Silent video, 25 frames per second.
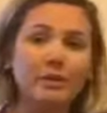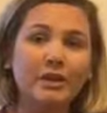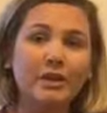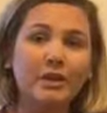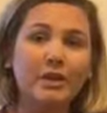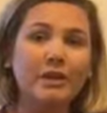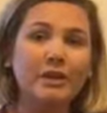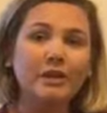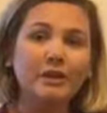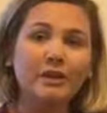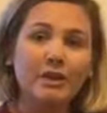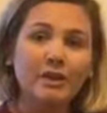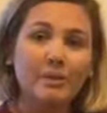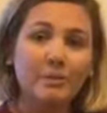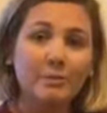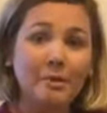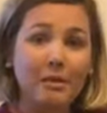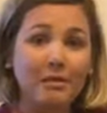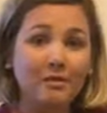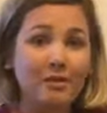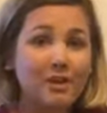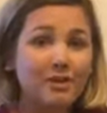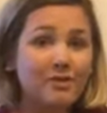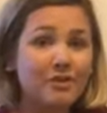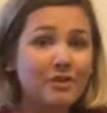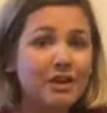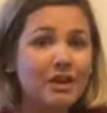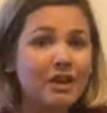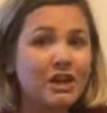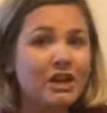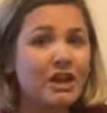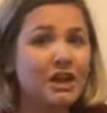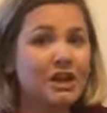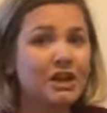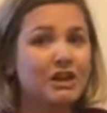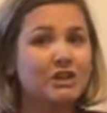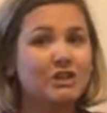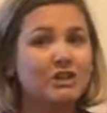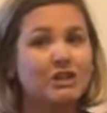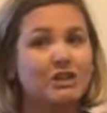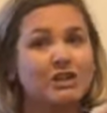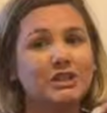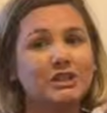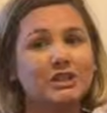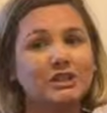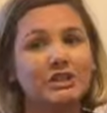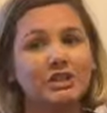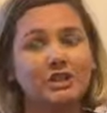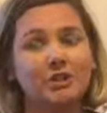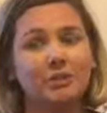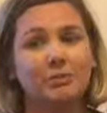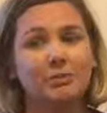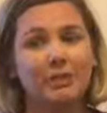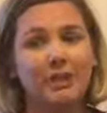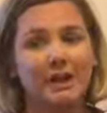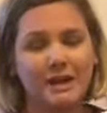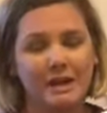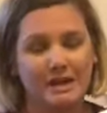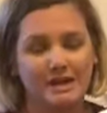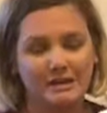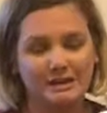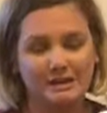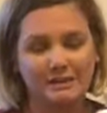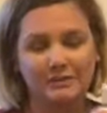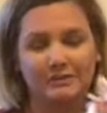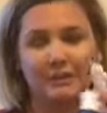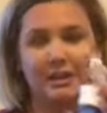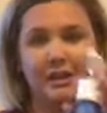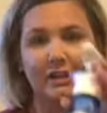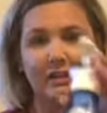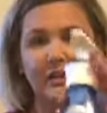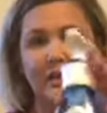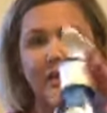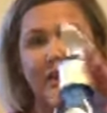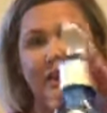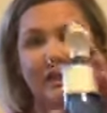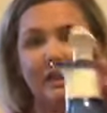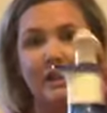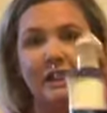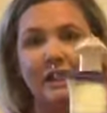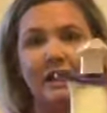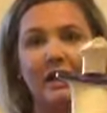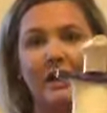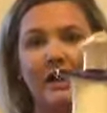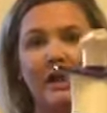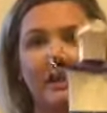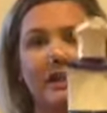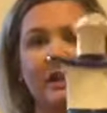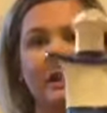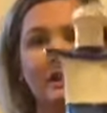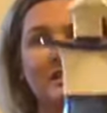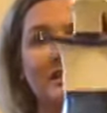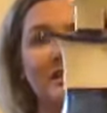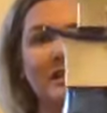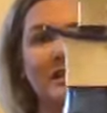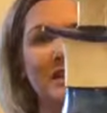with my favorite dish soap as of lately, and it